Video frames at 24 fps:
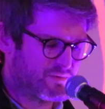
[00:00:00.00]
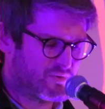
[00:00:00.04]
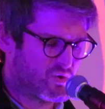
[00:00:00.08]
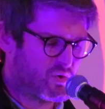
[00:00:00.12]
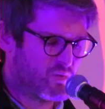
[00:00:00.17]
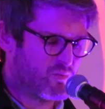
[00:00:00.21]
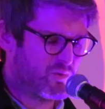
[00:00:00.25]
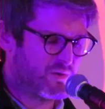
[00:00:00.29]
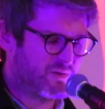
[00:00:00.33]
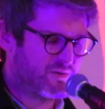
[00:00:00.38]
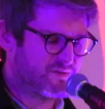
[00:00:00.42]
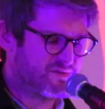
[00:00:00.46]

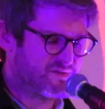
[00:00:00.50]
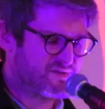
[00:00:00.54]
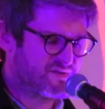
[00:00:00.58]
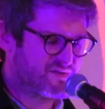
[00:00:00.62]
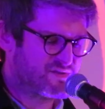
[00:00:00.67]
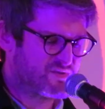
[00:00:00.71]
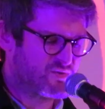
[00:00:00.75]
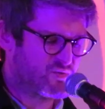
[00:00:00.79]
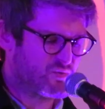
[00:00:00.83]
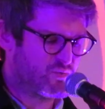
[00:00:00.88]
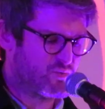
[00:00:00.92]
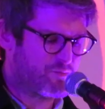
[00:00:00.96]
Who wouldn't
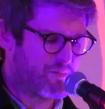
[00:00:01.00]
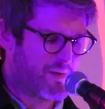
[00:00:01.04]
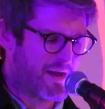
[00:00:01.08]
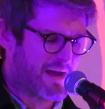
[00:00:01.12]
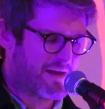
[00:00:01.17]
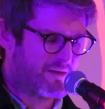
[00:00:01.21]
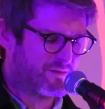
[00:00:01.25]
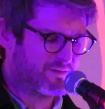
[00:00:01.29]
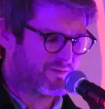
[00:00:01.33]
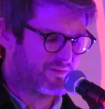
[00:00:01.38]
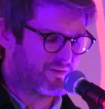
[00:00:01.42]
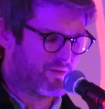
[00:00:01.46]
scoop
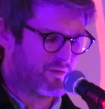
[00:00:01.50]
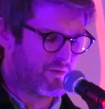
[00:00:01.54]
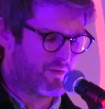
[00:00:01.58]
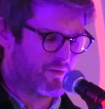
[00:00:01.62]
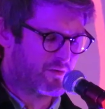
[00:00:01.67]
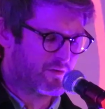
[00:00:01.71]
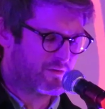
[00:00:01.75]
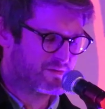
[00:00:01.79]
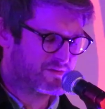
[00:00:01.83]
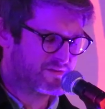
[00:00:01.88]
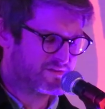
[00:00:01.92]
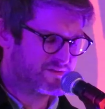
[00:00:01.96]
out the
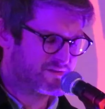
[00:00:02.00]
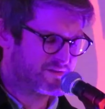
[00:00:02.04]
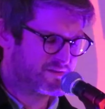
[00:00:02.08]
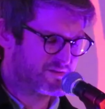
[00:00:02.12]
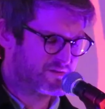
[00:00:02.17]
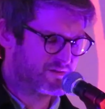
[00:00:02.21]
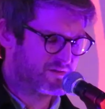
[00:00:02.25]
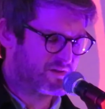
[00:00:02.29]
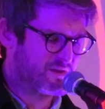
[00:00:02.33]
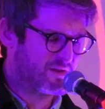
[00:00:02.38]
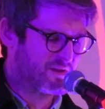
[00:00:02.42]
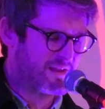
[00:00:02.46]

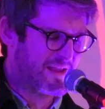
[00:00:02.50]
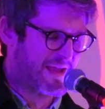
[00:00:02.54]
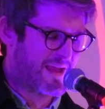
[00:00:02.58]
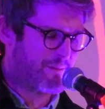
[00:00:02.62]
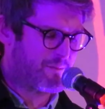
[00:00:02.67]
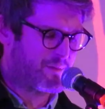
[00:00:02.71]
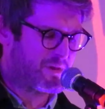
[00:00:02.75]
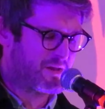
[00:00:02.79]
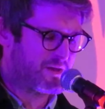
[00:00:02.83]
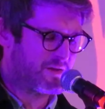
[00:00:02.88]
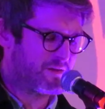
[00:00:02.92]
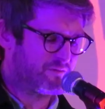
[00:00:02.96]
earth's
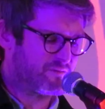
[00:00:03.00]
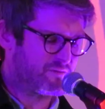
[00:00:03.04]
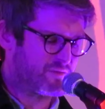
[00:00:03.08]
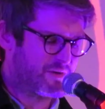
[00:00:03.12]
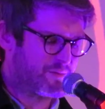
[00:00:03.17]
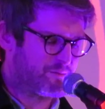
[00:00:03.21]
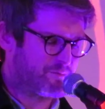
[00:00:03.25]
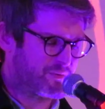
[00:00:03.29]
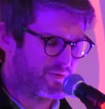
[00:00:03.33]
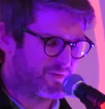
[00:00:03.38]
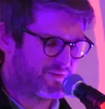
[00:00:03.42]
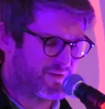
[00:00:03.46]
clammy
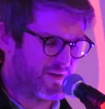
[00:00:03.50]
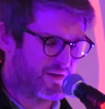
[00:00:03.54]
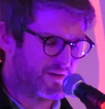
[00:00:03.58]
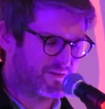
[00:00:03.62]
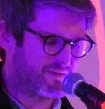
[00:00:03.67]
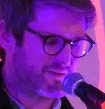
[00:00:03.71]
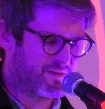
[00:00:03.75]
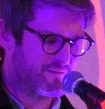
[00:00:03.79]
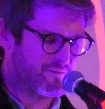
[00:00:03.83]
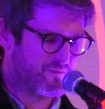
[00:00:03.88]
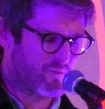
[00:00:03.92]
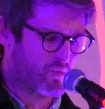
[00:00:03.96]

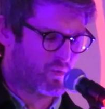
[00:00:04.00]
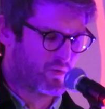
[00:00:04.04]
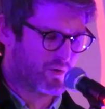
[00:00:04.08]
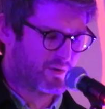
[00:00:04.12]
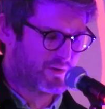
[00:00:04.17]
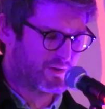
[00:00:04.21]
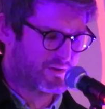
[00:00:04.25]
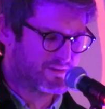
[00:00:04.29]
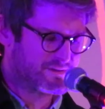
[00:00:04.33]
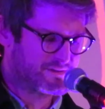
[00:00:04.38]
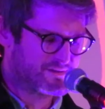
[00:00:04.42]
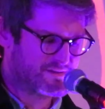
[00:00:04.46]
reproductive
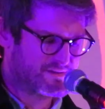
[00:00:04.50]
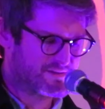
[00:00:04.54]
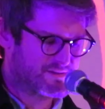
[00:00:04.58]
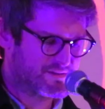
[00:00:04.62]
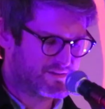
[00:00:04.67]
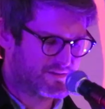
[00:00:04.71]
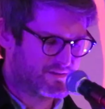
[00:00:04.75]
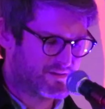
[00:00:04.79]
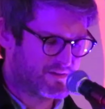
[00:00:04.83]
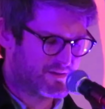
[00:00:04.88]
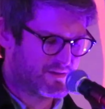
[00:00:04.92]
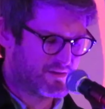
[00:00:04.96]

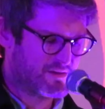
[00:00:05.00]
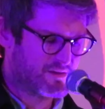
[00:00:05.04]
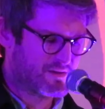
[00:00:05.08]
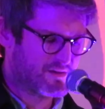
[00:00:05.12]
organs?